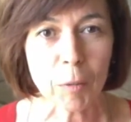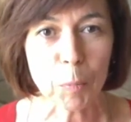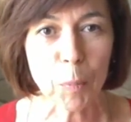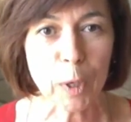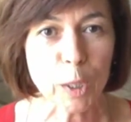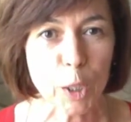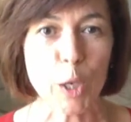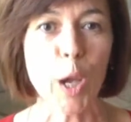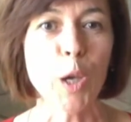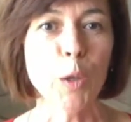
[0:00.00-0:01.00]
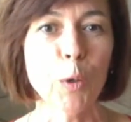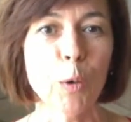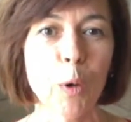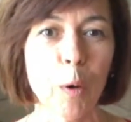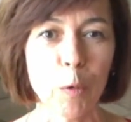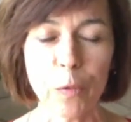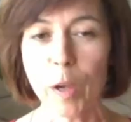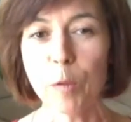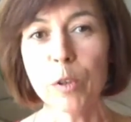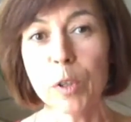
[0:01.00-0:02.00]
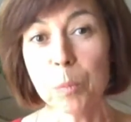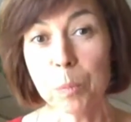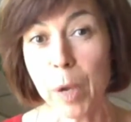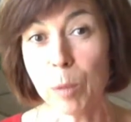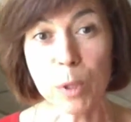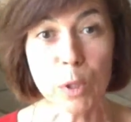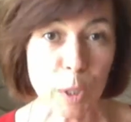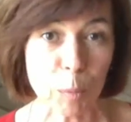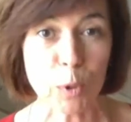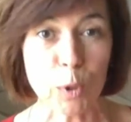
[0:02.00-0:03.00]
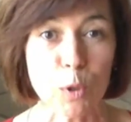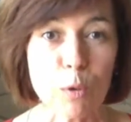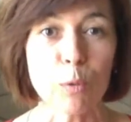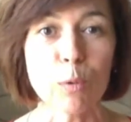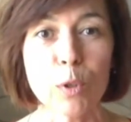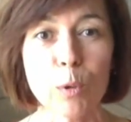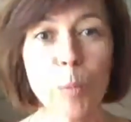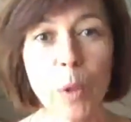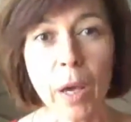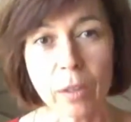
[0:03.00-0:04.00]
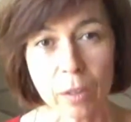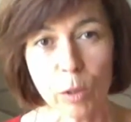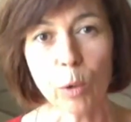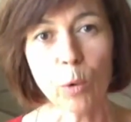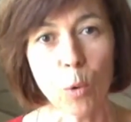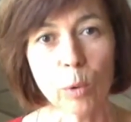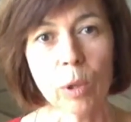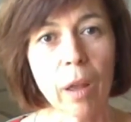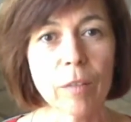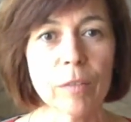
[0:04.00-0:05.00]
please share your favorite maybe tips and tools you applied in your own life.